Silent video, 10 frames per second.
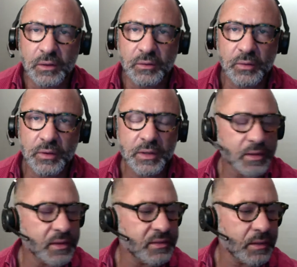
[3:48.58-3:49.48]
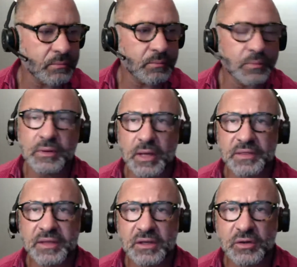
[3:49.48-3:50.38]
Well, and I
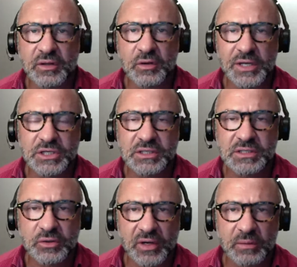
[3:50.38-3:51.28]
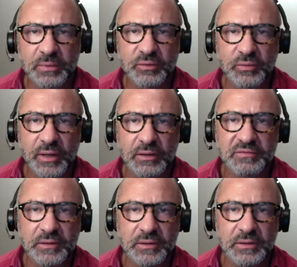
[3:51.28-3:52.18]
think the question is incredibly
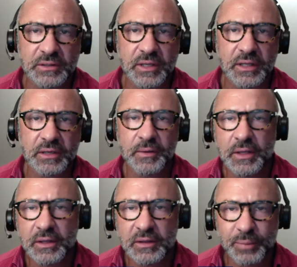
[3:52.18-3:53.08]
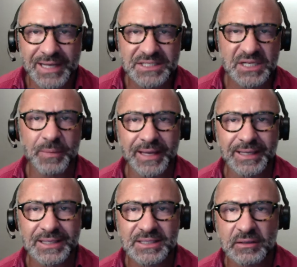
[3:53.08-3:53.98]
relevant in that the plastic bank
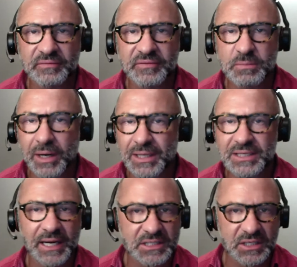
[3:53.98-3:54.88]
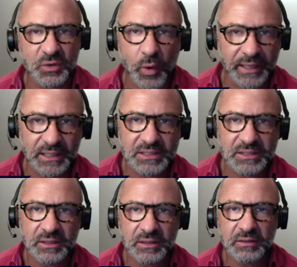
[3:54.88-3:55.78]
itself is monetizing
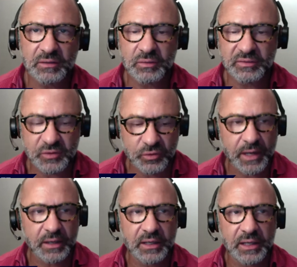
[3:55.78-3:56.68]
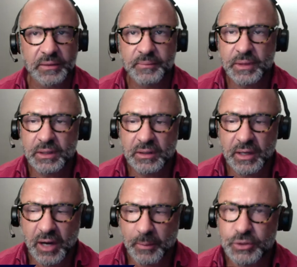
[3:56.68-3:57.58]
waste. We've created
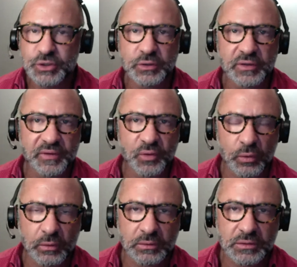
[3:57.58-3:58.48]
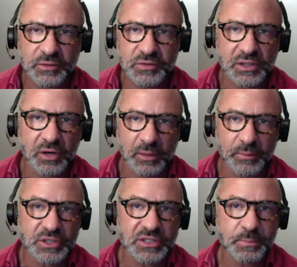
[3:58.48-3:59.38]
an opportunity for the world to use the
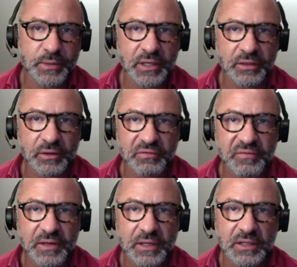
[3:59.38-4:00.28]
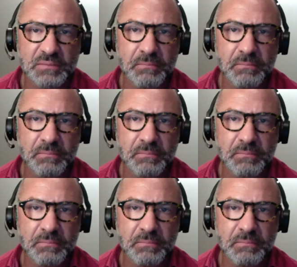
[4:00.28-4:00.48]
garbage that's beneath their feet as